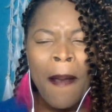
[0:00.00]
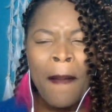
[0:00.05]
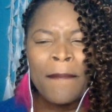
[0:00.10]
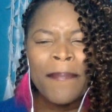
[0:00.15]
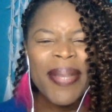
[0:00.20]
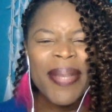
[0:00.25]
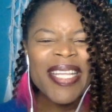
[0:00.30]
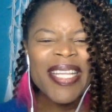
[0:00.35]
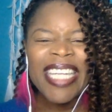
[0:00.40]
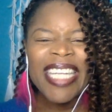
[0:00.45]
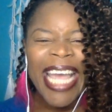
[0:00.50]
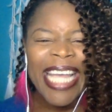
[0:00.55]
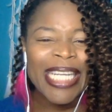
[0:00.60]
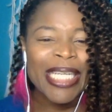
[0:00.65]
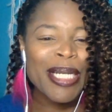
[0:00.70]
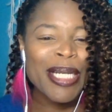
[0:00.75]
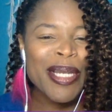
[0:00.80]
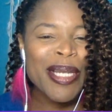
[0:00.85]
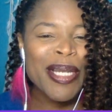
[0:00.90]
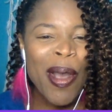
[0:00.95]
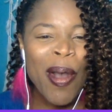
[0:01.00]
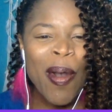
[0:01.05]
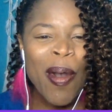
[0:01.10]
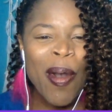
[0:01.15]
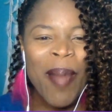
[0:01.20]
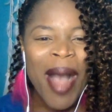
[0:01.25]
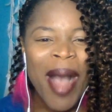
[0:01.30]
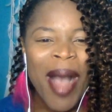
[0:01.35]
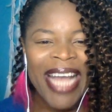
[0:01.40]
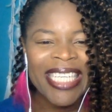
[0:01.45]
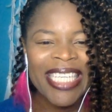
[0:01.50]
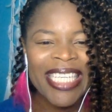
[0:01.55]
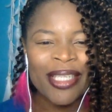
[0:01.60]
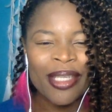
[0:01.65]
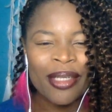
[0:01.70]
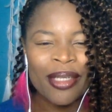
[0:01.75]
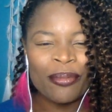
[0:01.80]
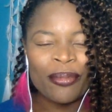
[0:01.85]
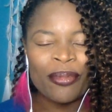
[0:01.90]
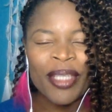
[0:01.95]
but nobody
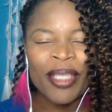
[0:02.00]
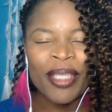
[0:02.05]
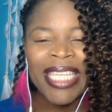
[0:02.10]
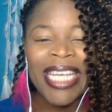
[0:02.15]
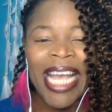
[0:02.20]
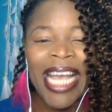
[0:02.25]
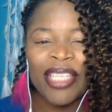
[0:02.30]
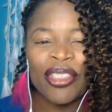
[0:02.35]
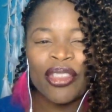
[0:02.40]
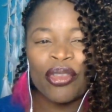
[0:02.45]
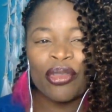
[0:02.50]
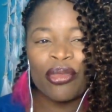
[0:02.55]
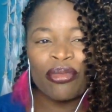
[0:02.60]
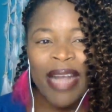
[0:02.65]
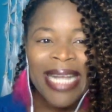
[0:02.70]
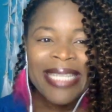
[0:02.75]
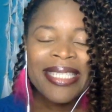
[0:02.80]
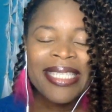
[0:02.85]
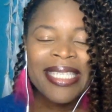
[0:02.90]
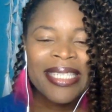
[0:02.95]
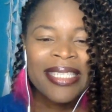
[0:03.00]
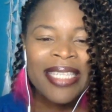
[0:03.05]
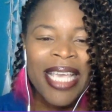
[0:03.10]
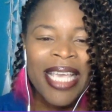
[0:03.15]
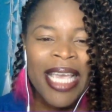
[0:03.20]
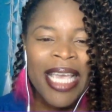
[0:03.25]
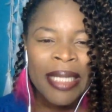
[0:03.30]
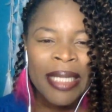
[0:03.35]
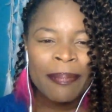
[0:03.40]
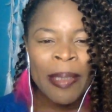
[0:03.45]
really addresses it.